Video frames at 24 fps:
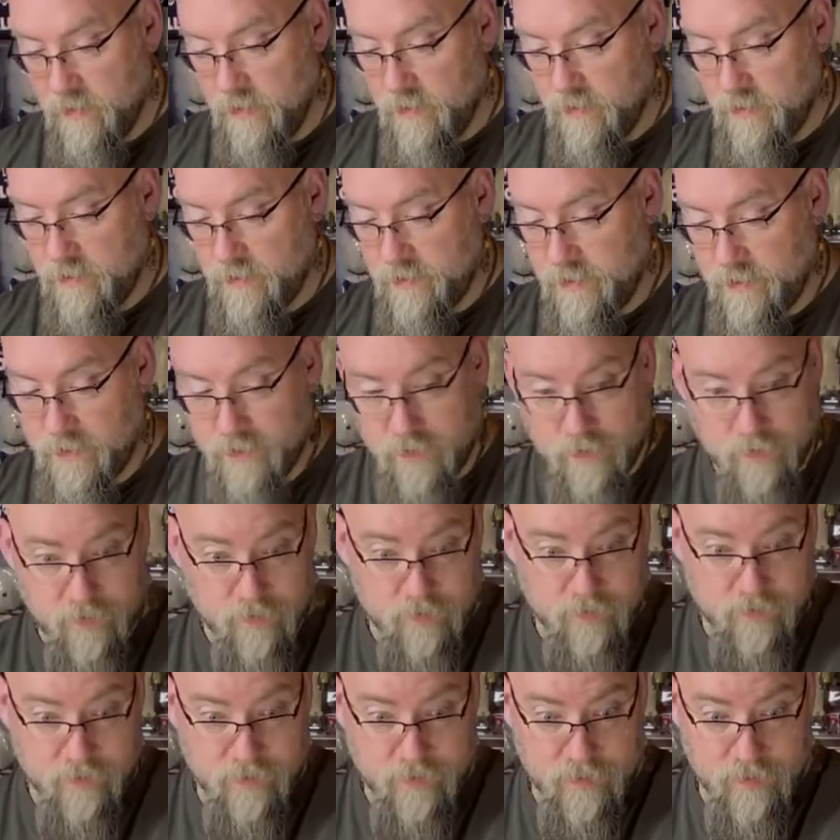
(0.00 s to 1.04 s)
So
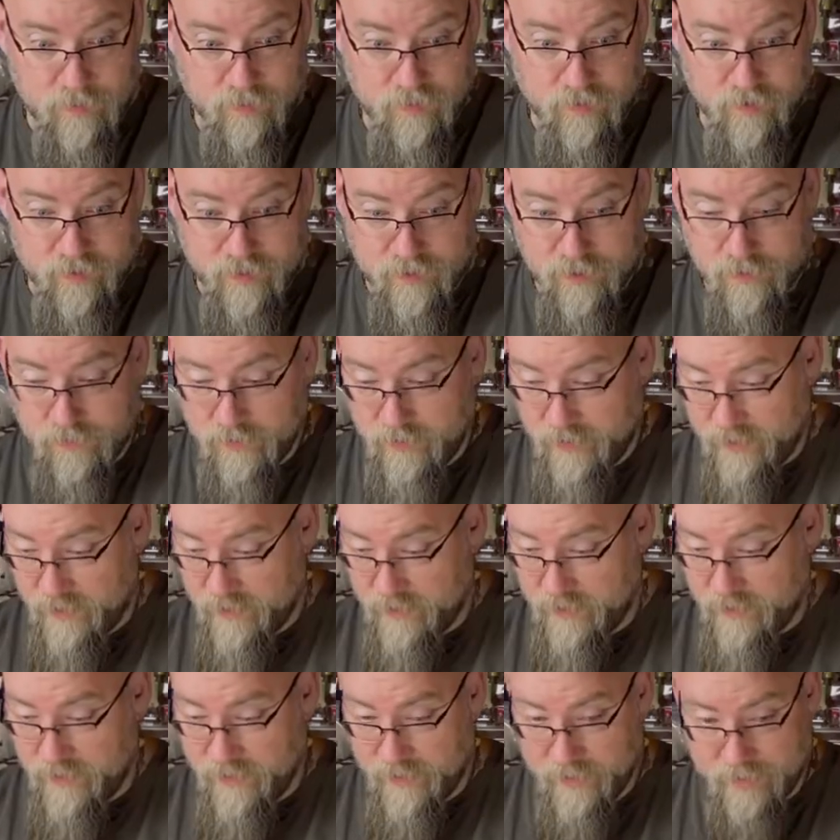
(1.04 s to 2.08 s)
this is pretty sweet.
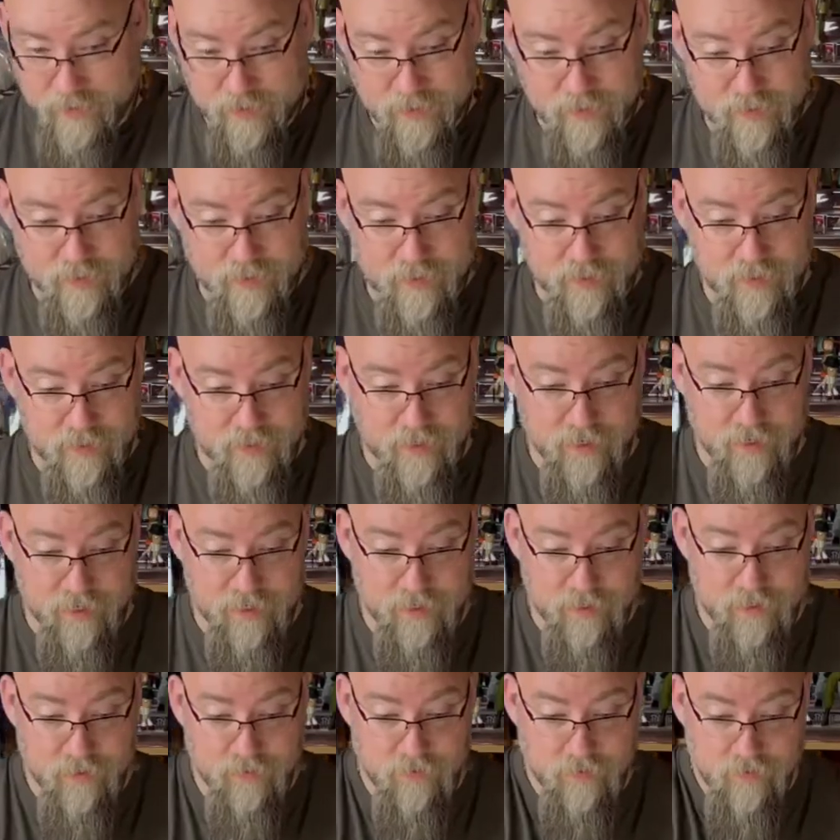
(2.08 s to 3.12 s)
Like this is
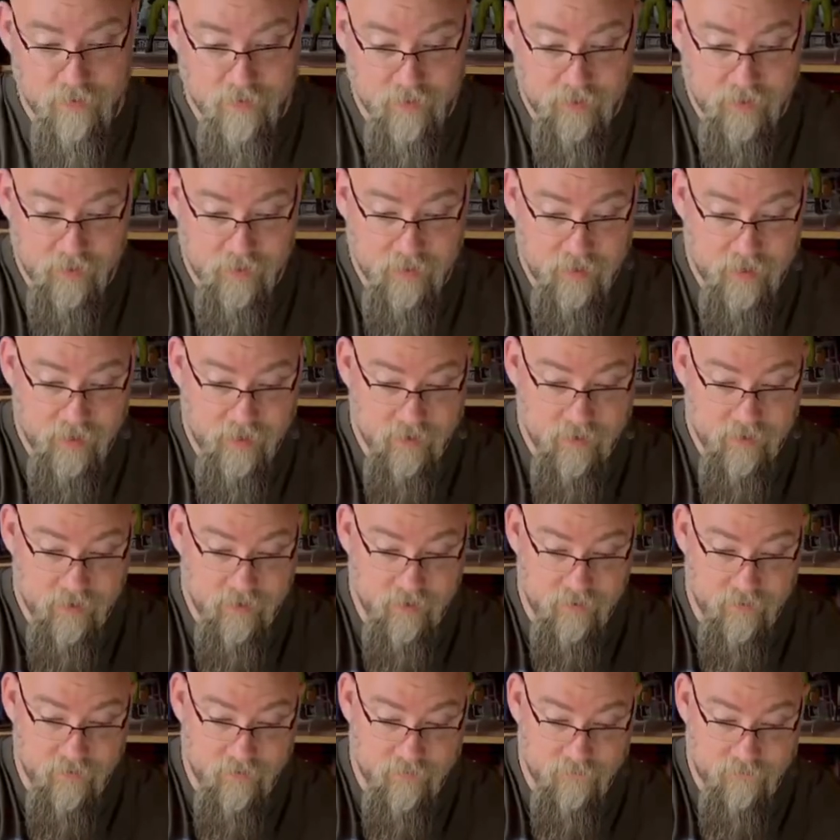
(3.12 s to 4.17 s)
actually a really good
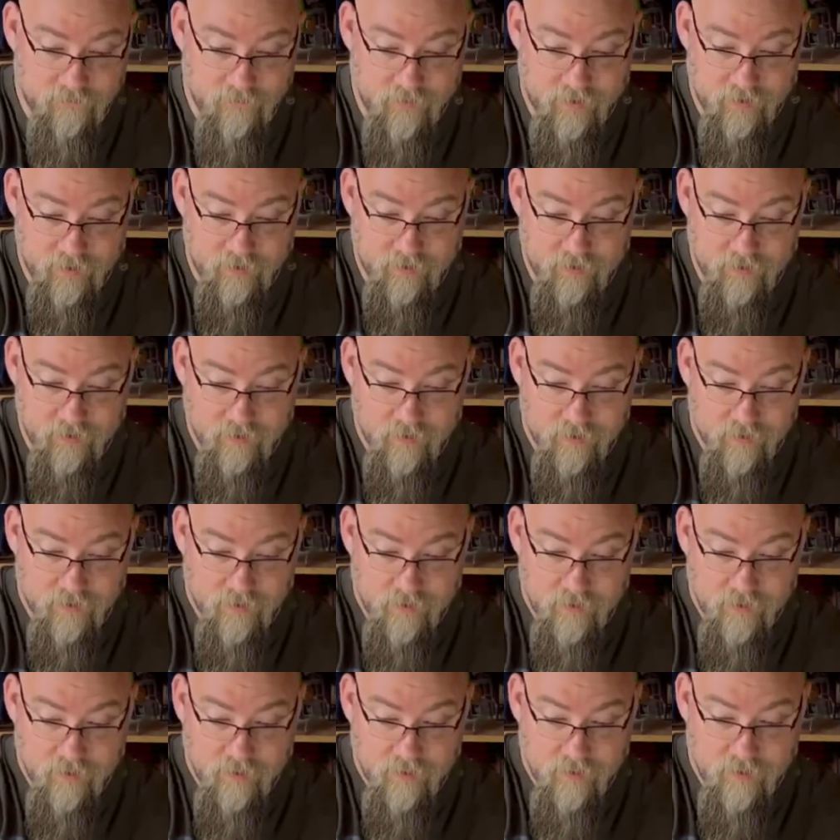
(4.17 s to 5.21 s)
figure.
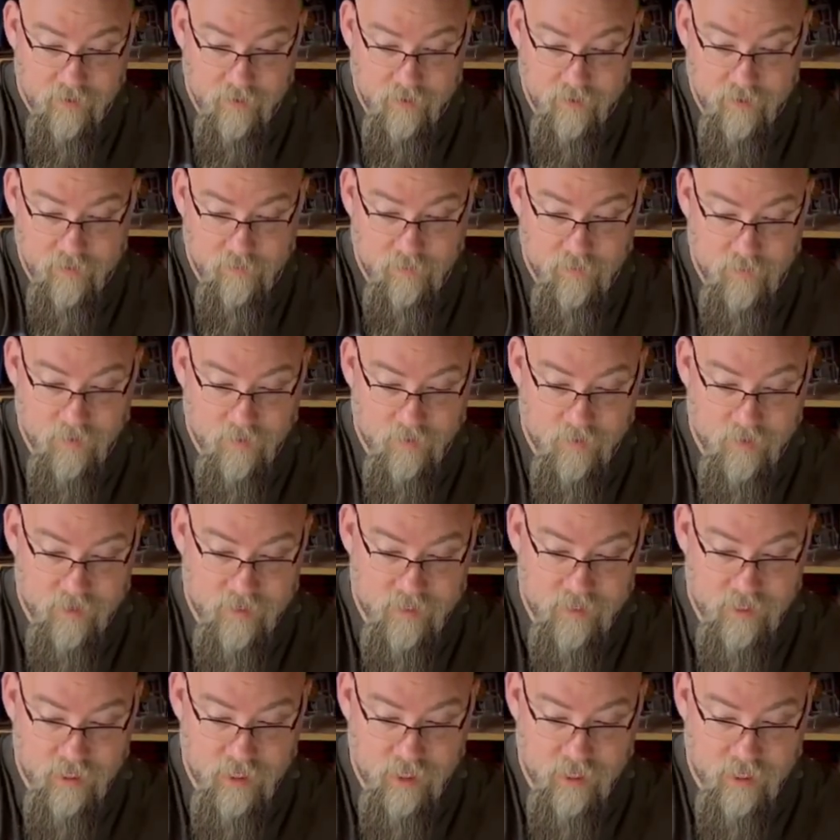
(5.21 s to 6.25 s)
I'm gonna have
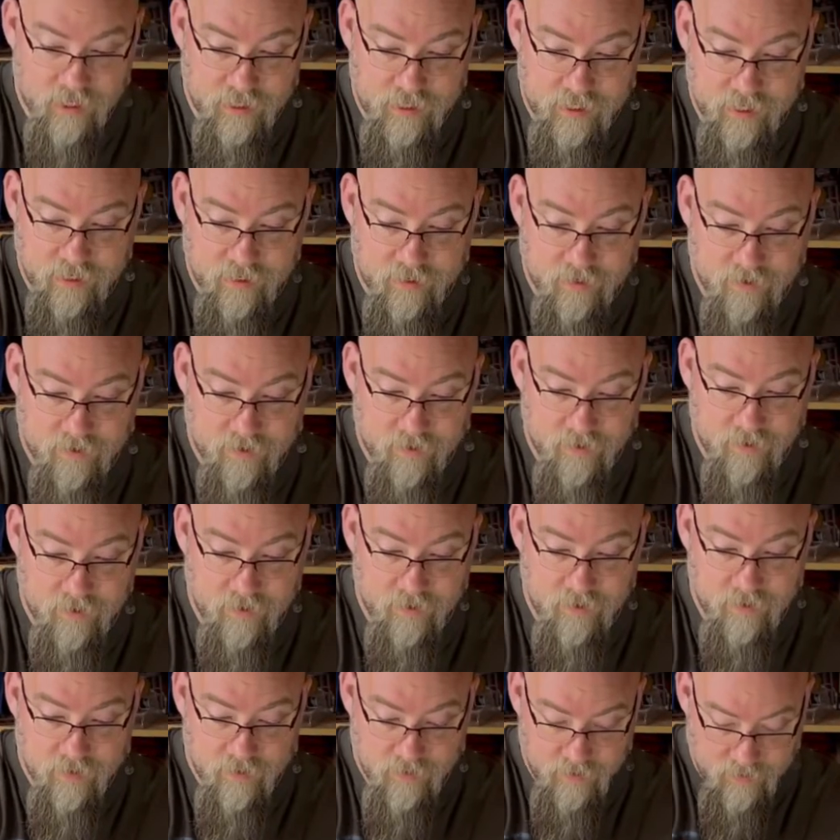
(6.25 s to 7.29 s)
to change out
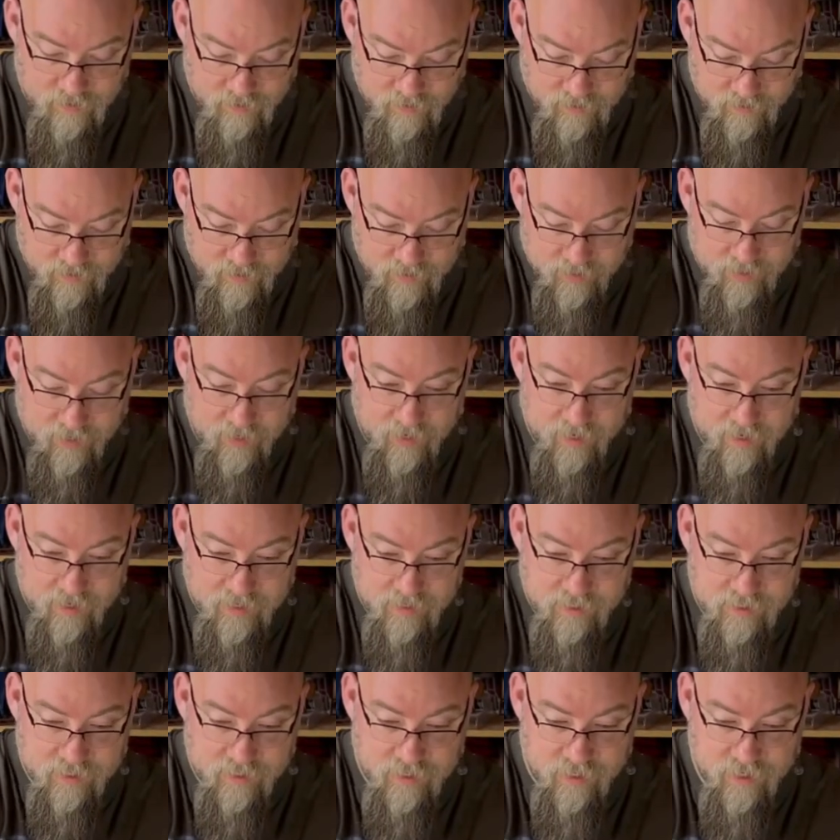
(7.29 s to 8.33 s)
the
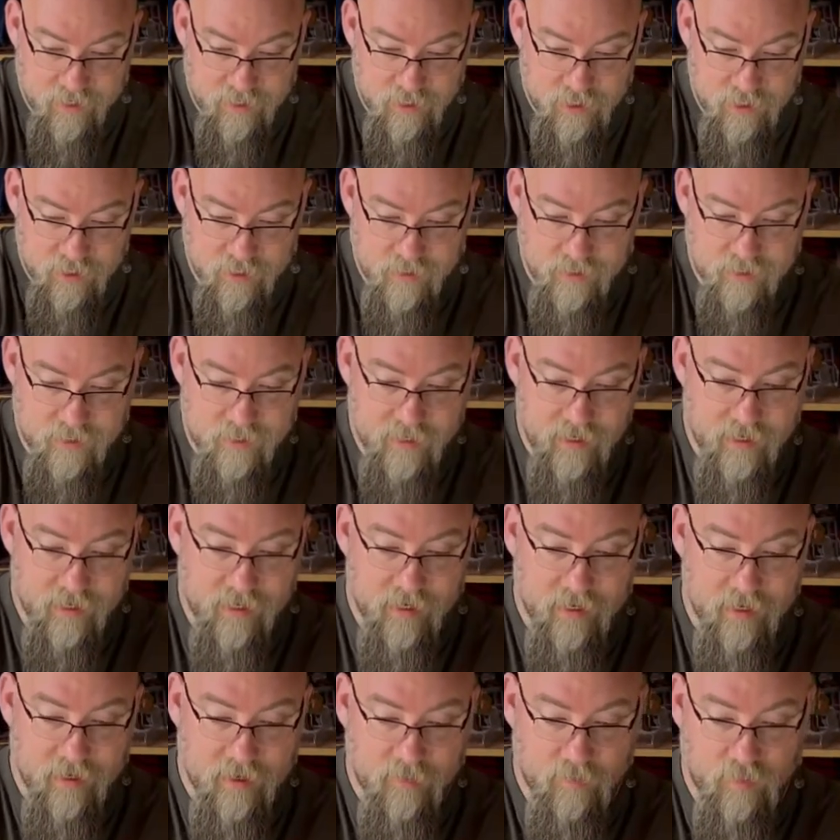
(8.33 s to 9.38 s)
hands that I just did.
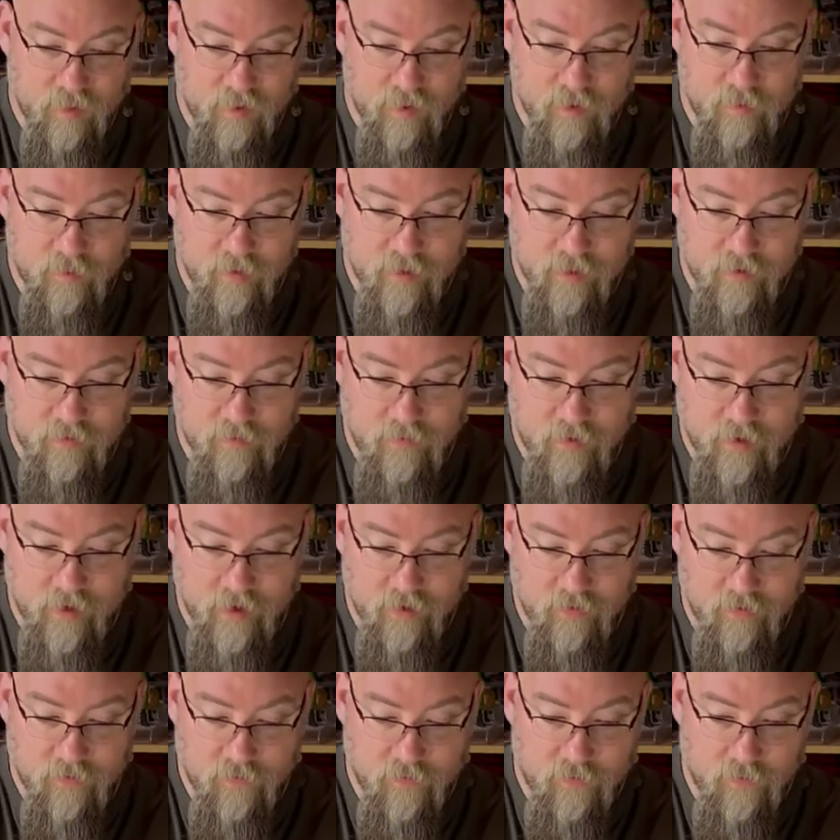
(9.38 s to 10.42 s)
Put them in the right
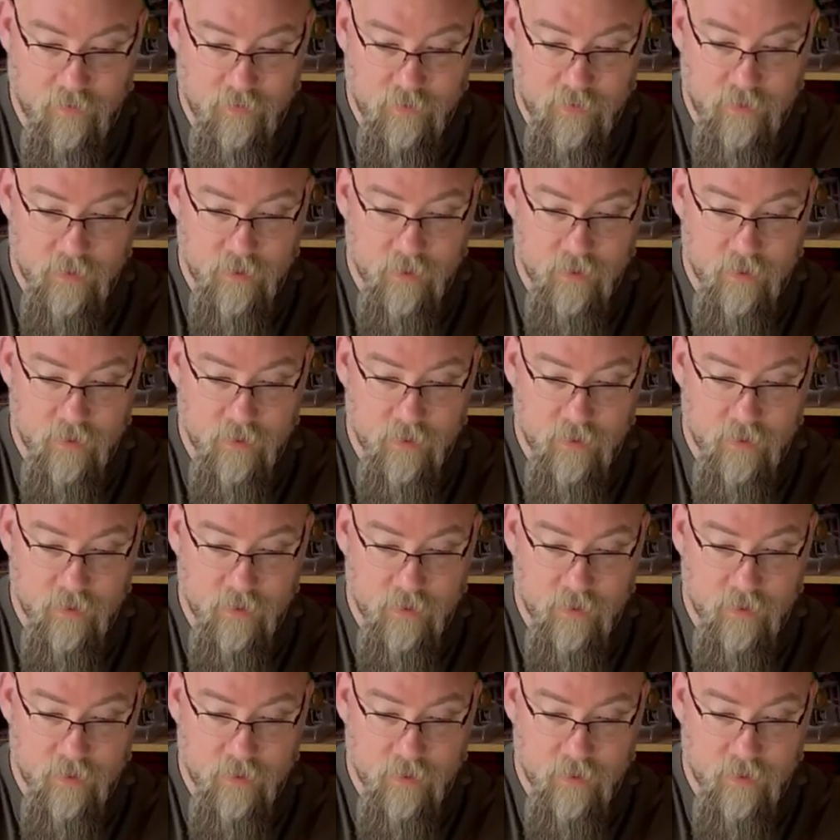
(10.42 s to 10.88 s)
holes,